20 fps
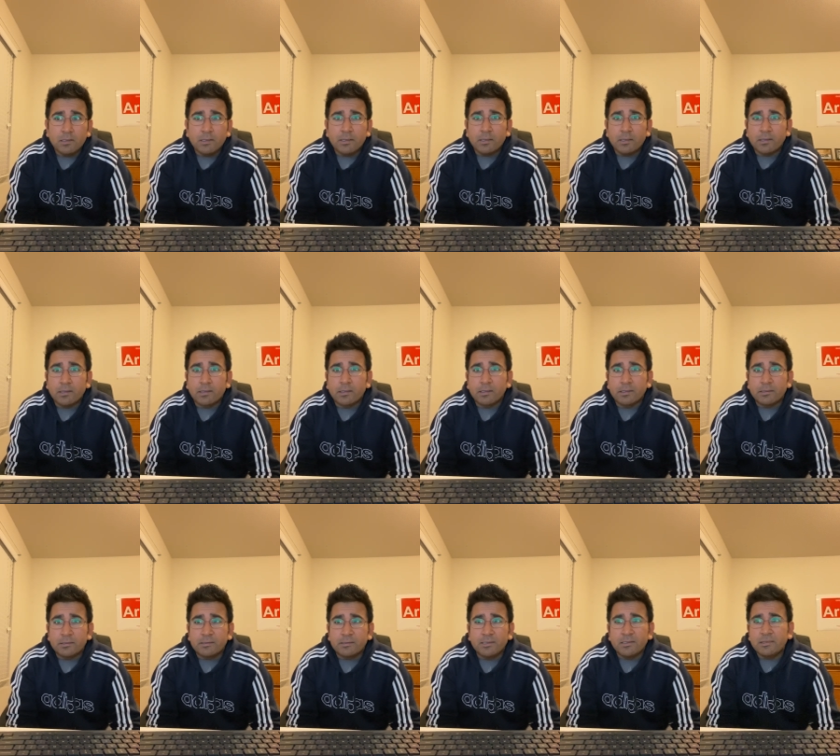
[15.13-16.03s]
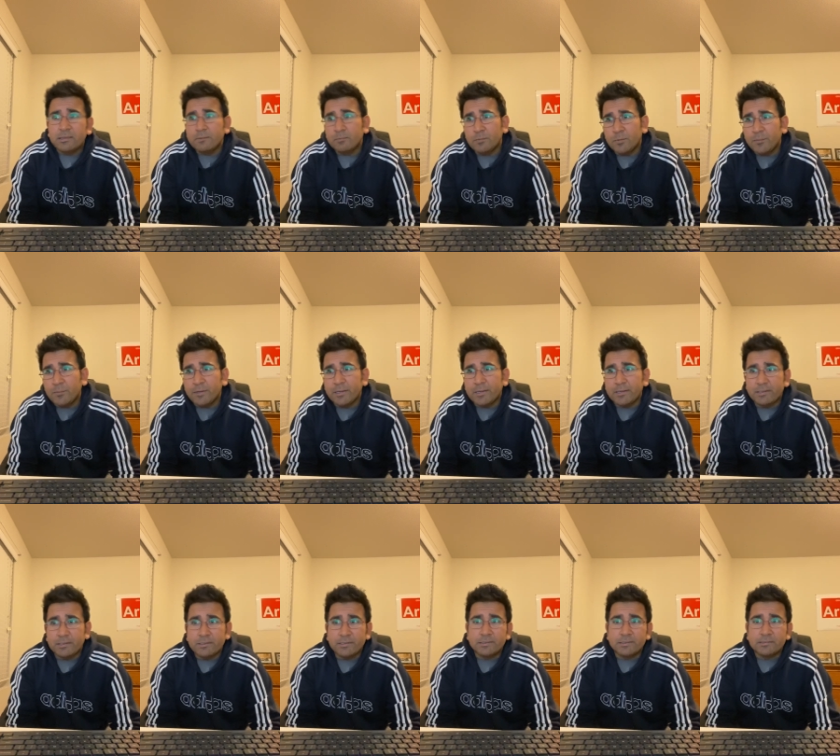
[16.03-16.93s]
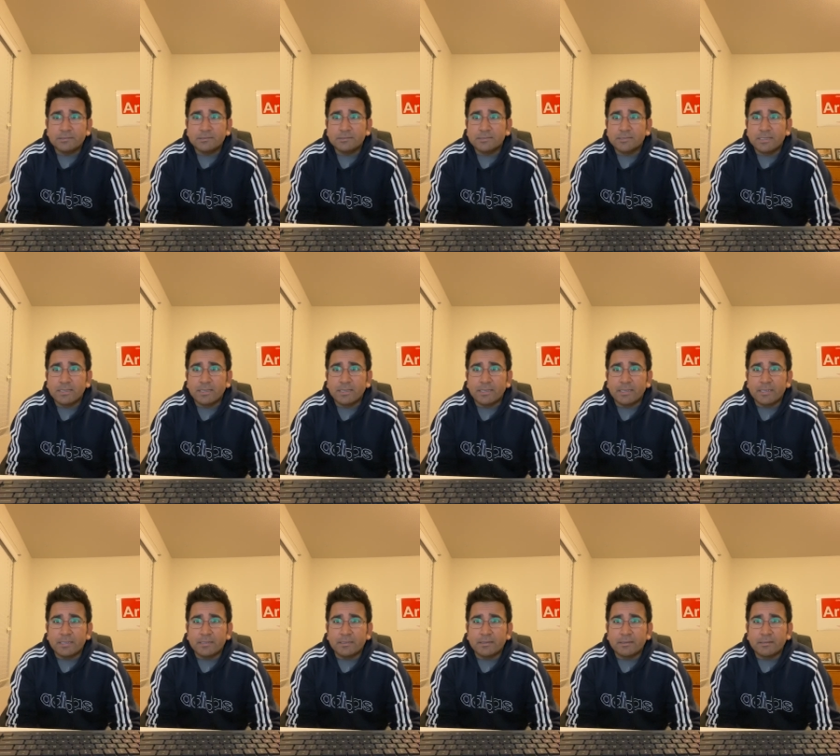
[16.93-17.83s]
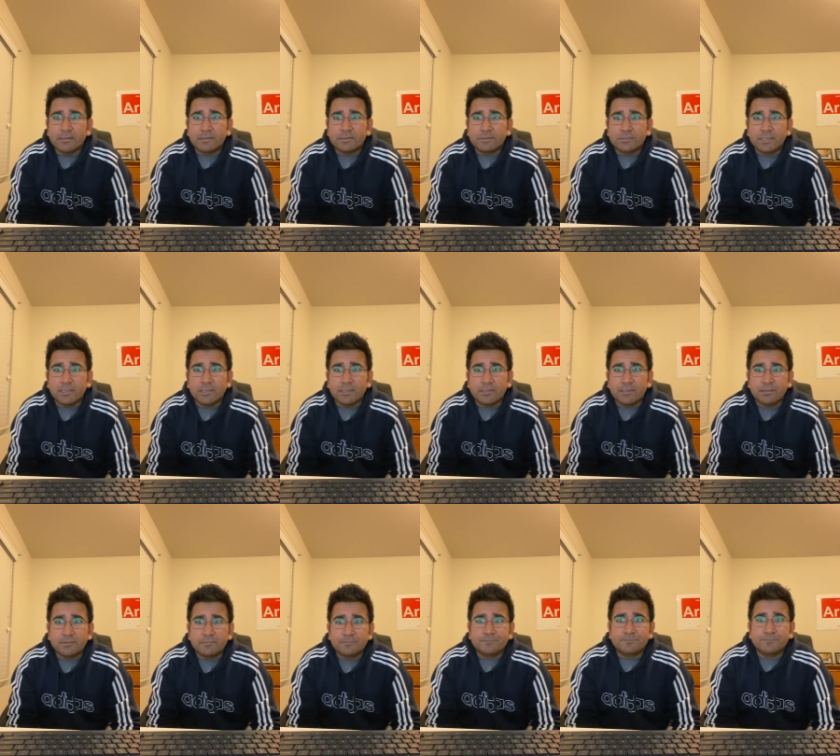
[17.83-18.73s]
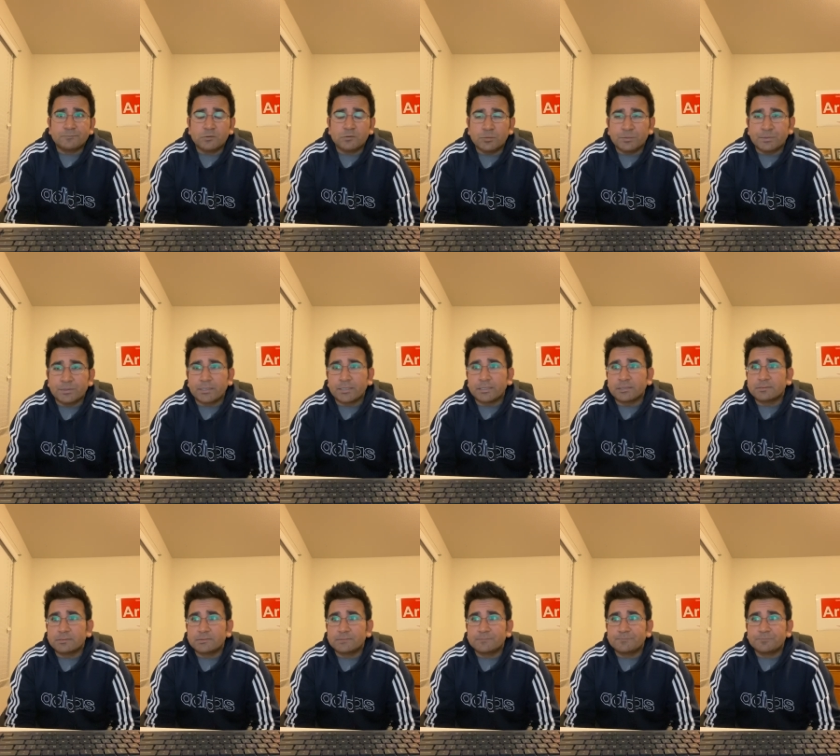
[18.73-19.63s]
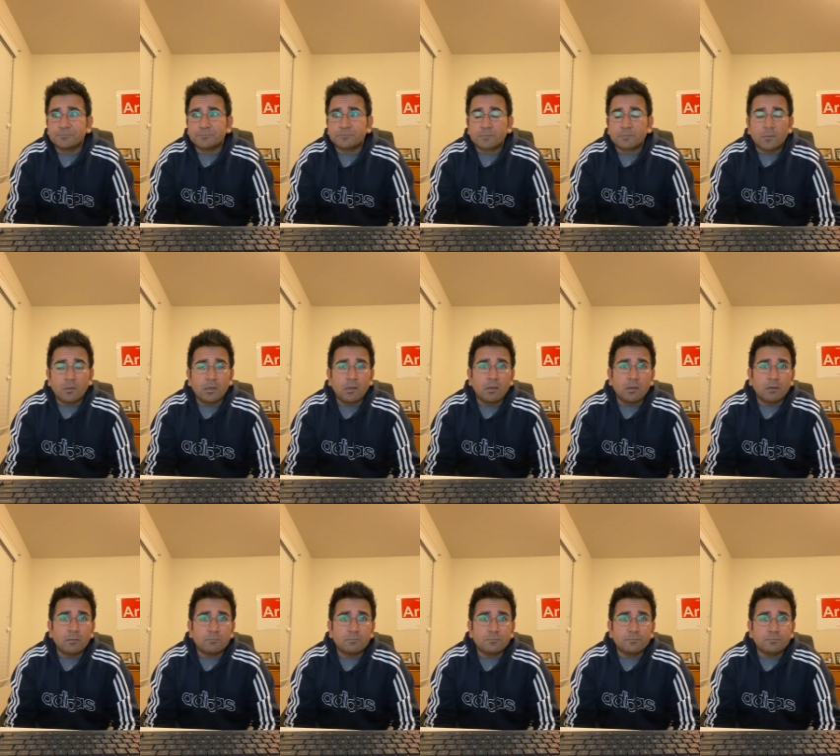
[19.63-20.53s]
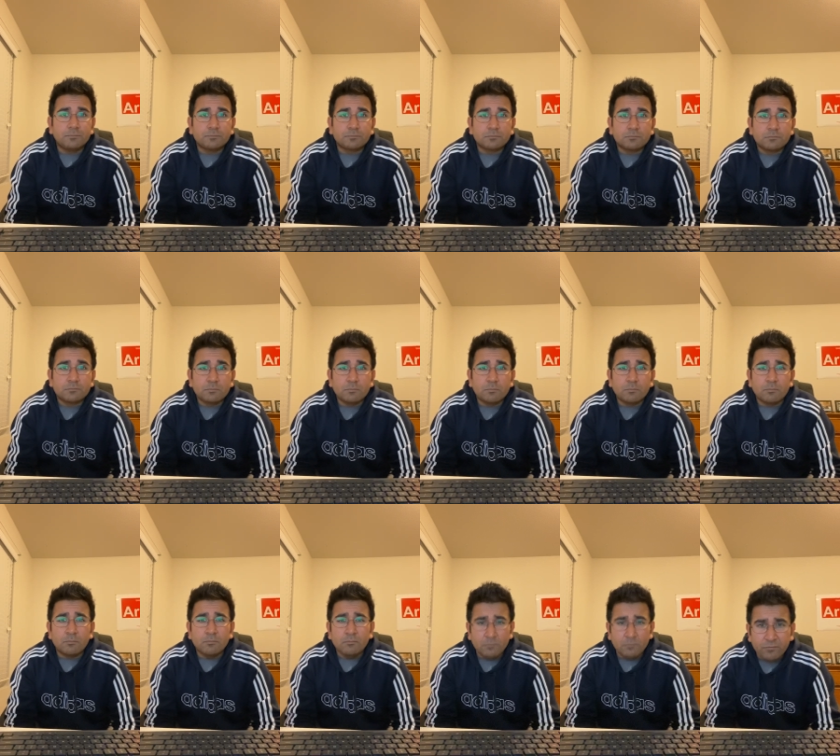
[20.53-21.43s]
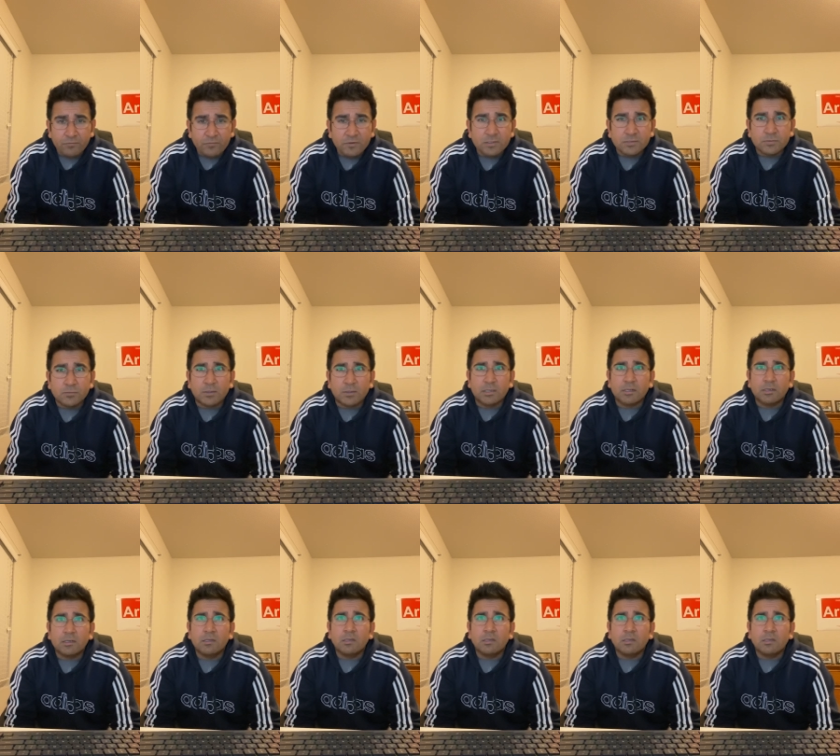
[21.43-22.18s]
and then the Mumbai Indians and Chennai Super Kings. Um, the first one,